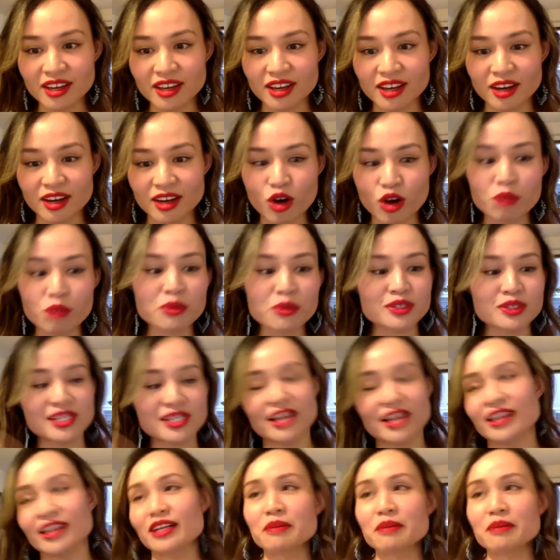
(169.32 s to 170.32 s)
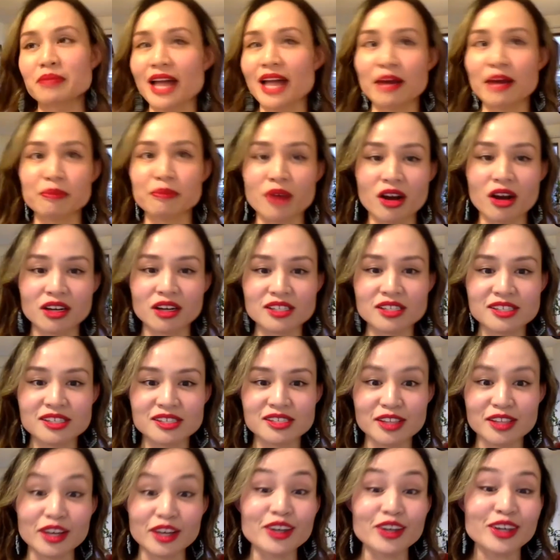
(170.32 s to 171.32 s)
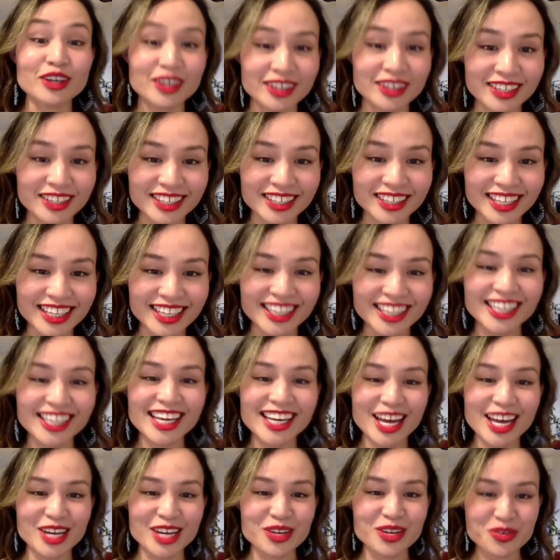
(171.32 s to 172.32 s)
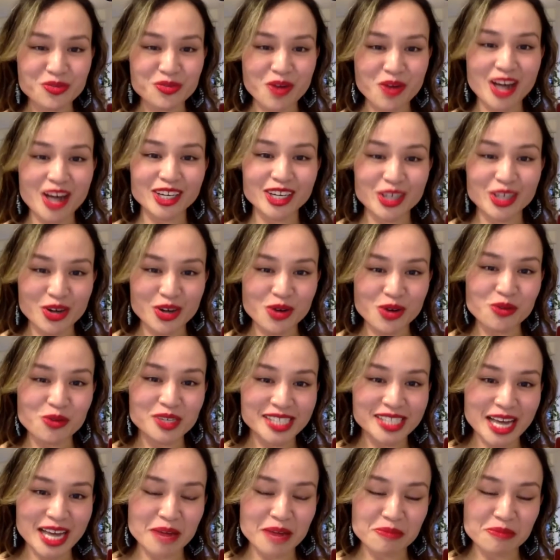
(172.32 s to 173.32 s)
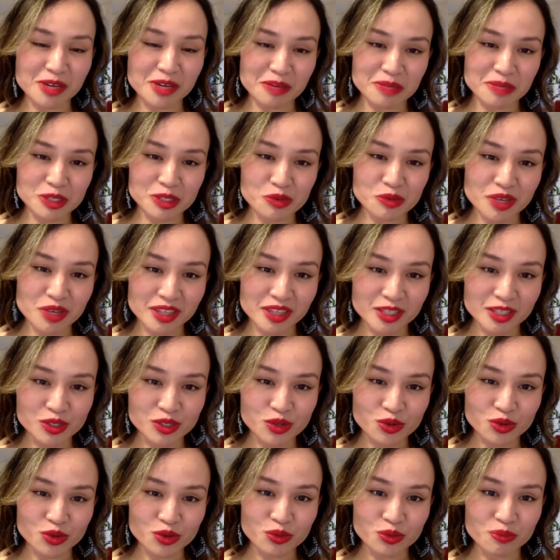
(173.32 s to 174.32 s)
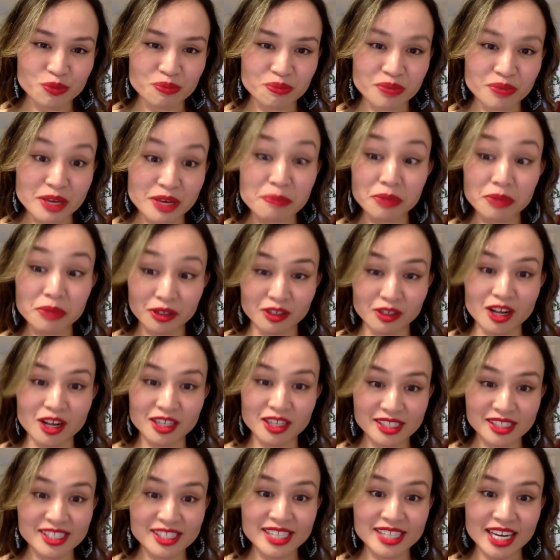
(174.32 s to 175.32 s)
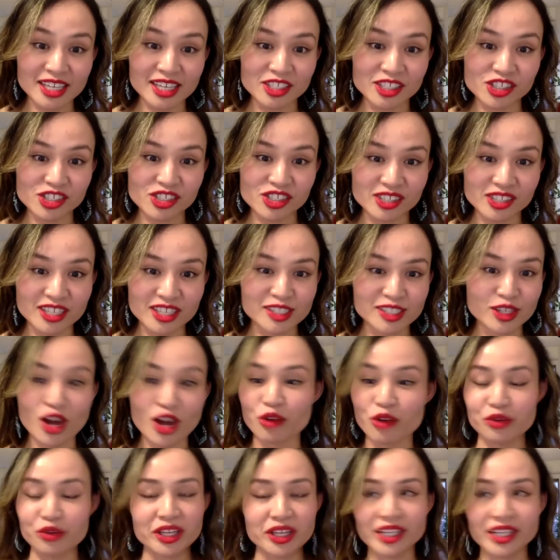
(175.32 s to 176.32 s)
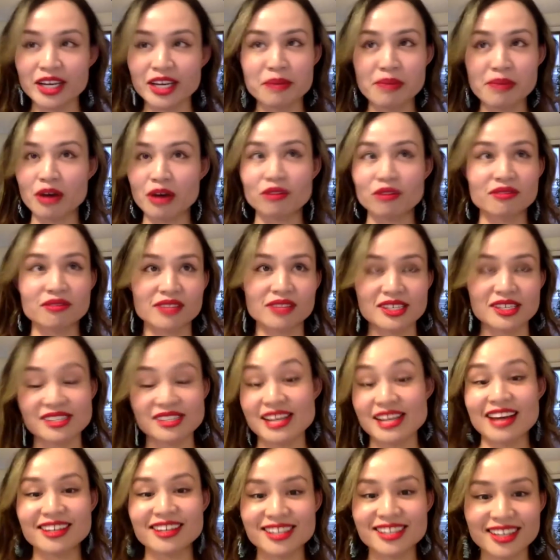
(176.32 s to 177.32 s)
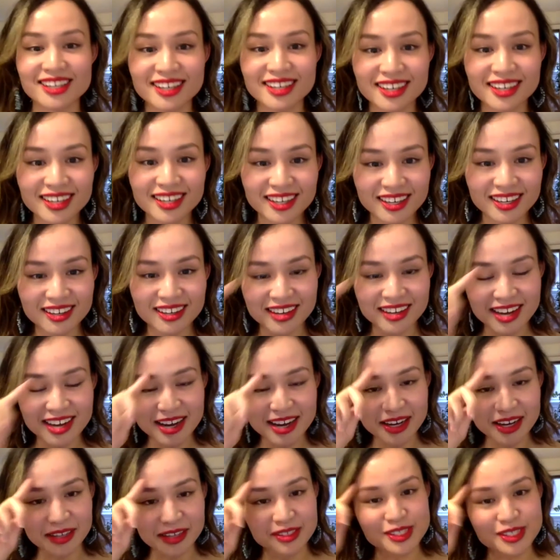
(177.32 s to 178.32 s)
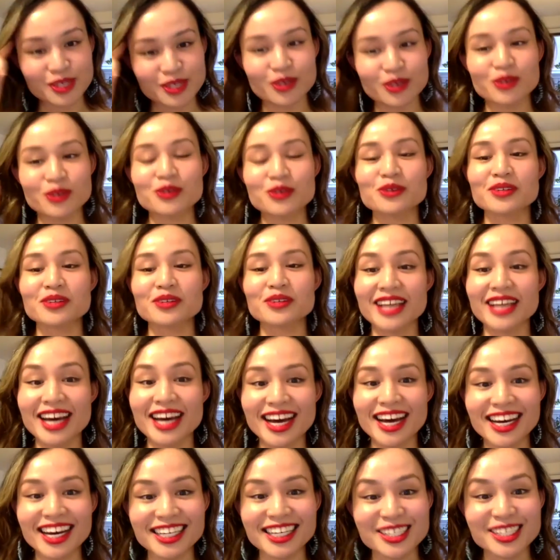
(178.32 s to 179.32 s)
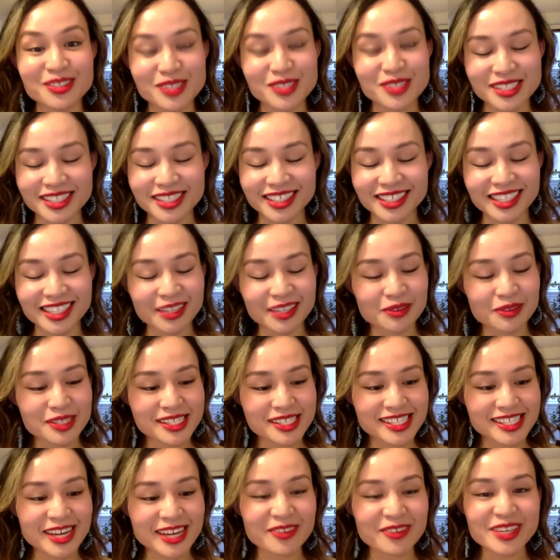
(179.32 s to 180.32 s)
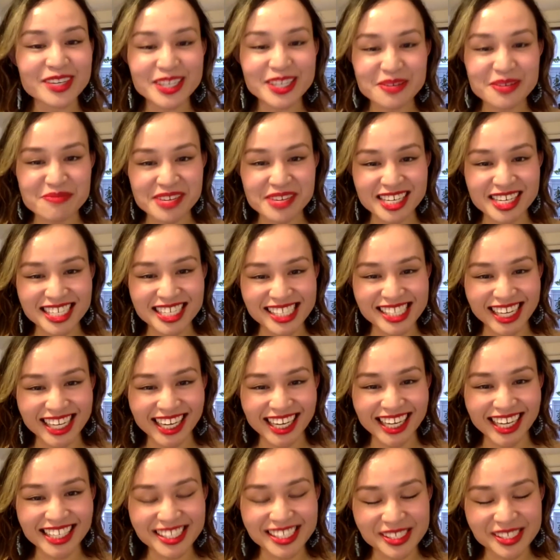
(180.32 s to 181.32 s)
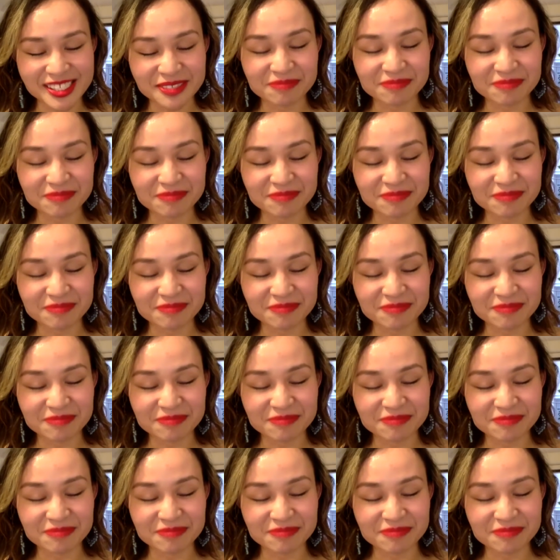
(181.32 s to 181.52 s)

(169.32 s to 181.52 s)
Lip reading: almost like in a black box theater. In the end, you want to know what's happening between the two people on stage. It's not really about the set. So yeah, it was serendipitous, I guess.